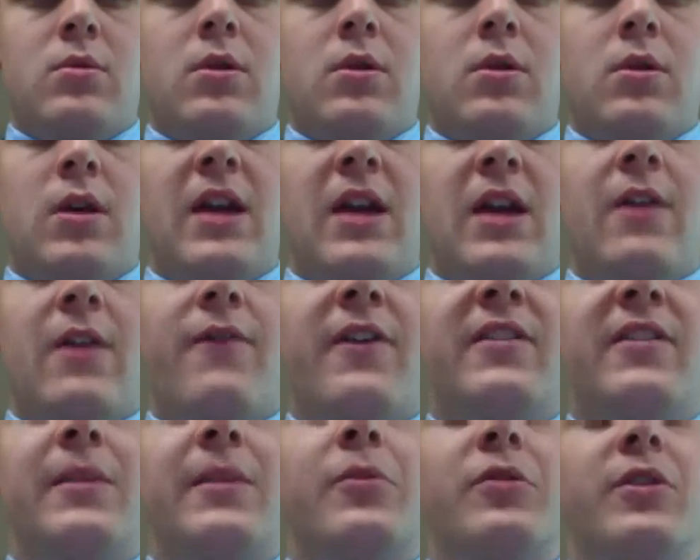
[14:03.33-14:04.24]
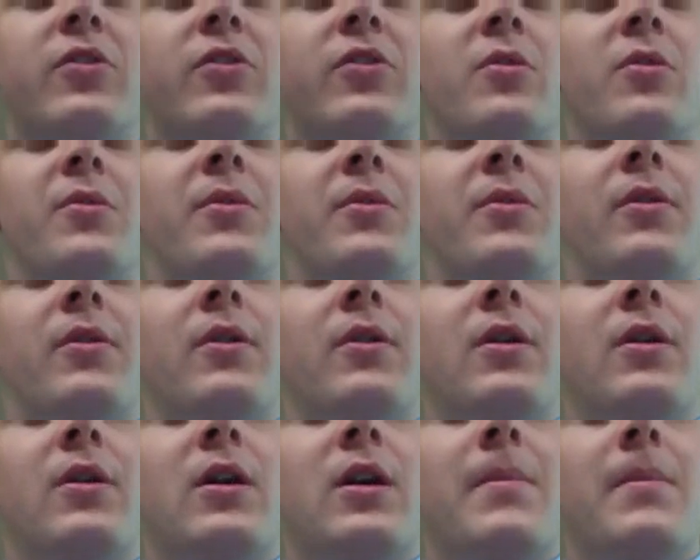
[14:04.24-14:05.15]
in a fee simple determinable
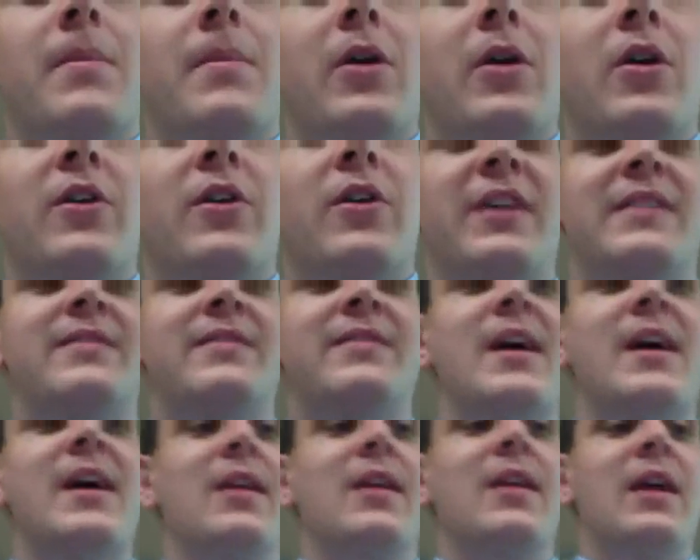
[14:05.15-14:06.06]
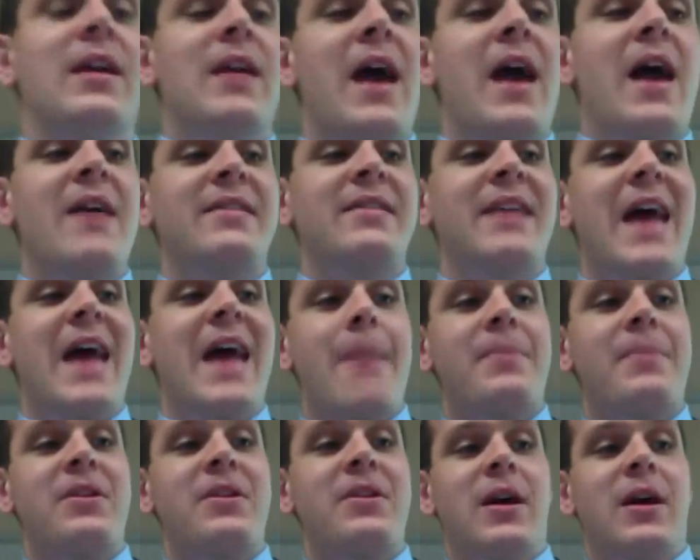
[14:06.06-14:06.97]
because it's not, it hasn't
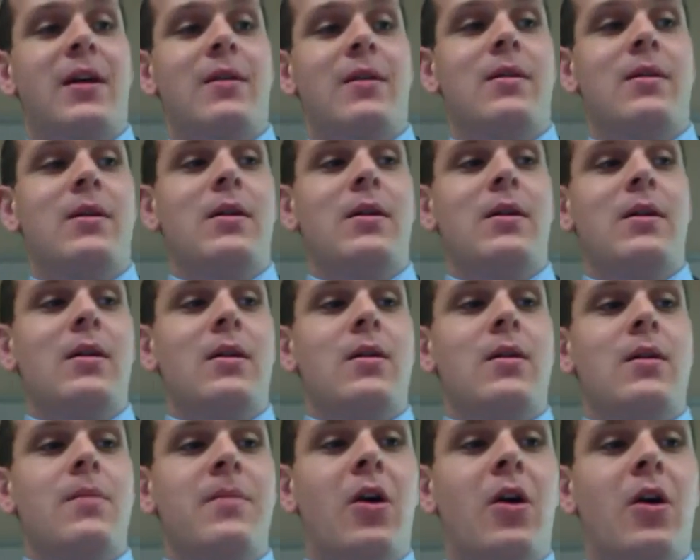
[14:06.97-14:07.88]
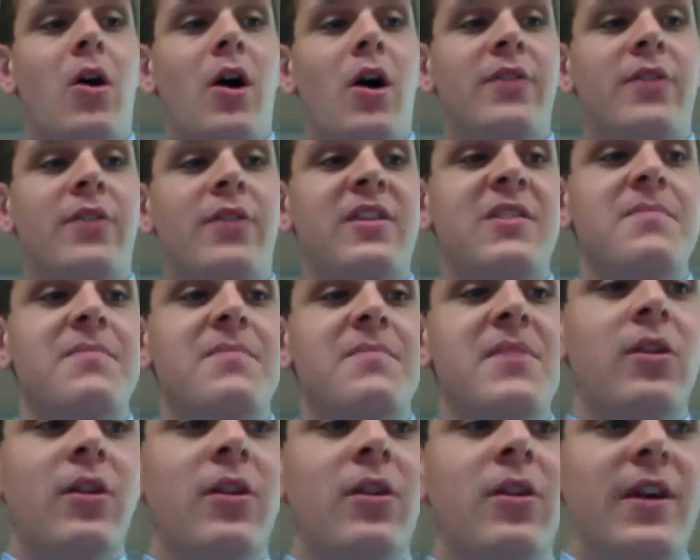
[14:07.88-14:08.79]
happened yet. Because in the
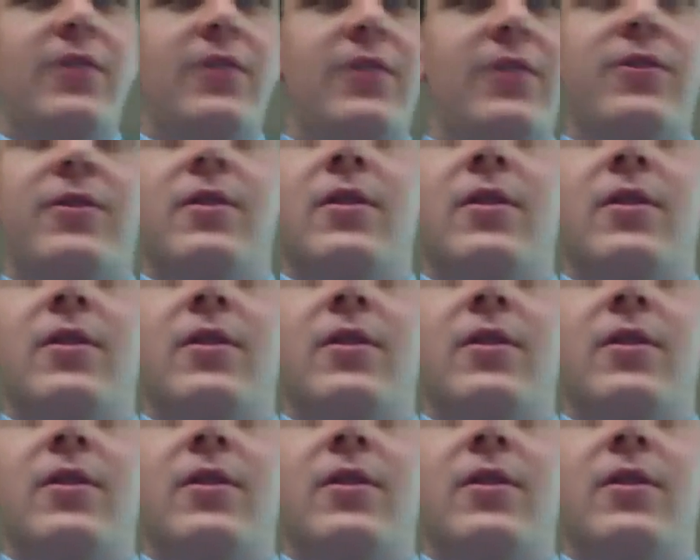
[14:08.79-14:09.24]
middle of this,